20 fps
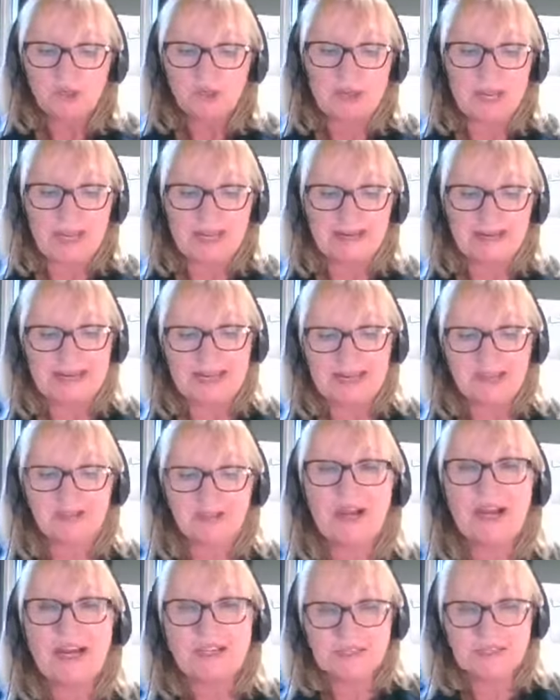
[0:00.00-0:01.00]
Okay, get this
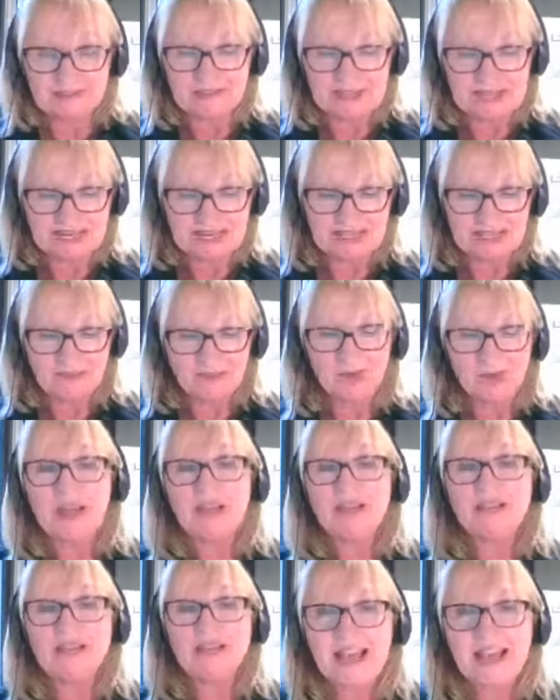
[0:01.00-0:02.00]
right. Take a deep
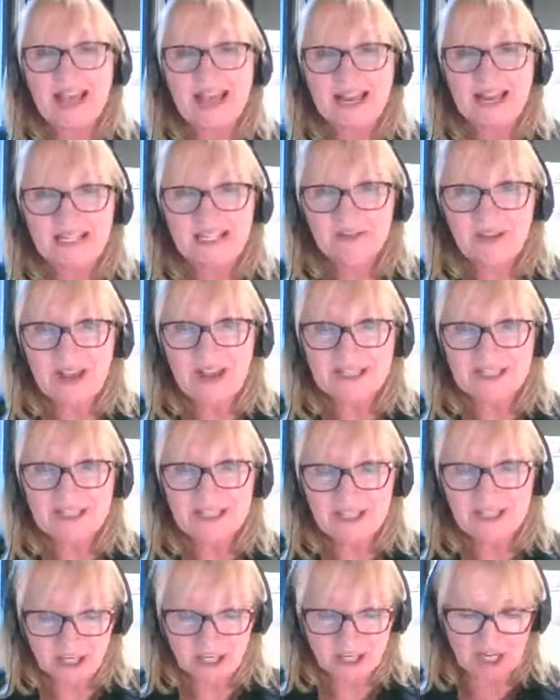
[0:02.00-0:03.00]
breath. X
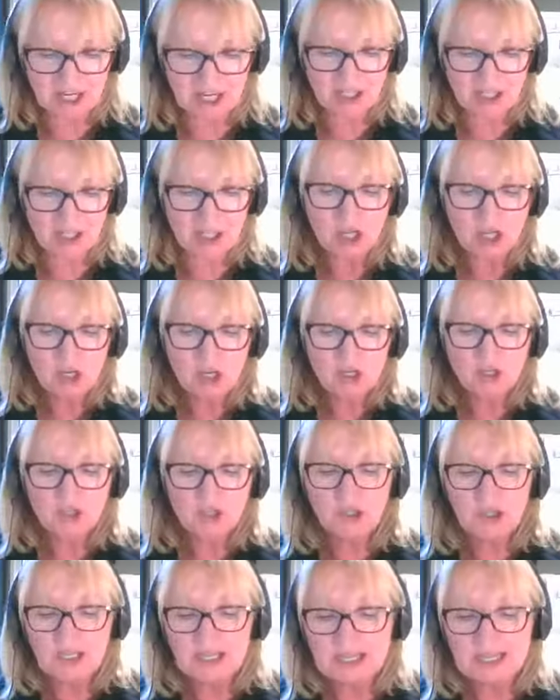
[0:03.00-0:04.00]
Factor judge
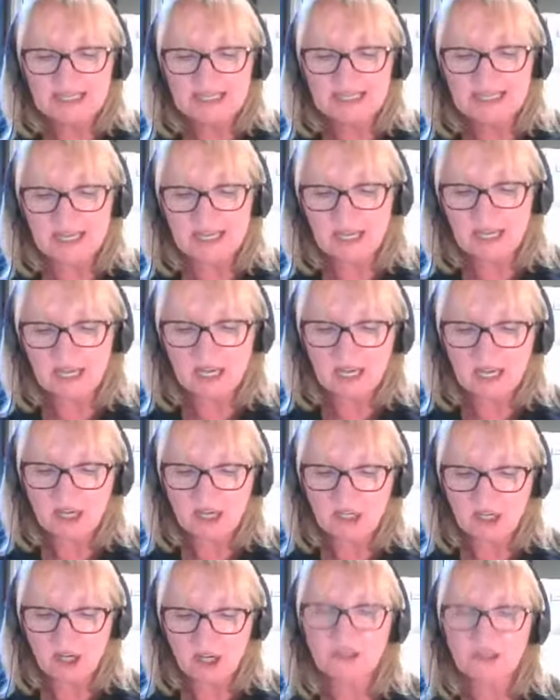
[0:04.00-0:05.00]
Tulisa
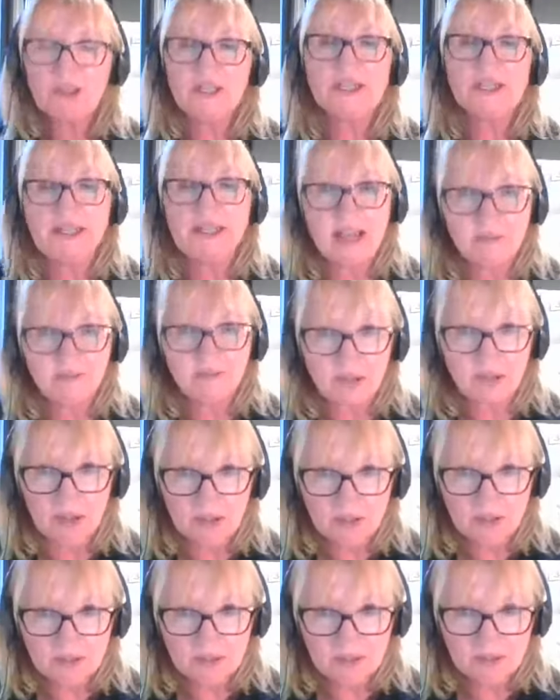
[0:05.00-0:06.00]

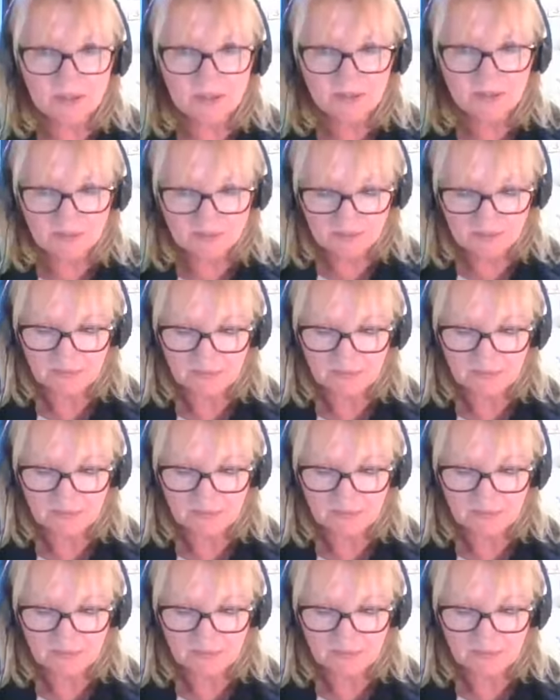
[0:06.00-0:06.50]
Kondasavlos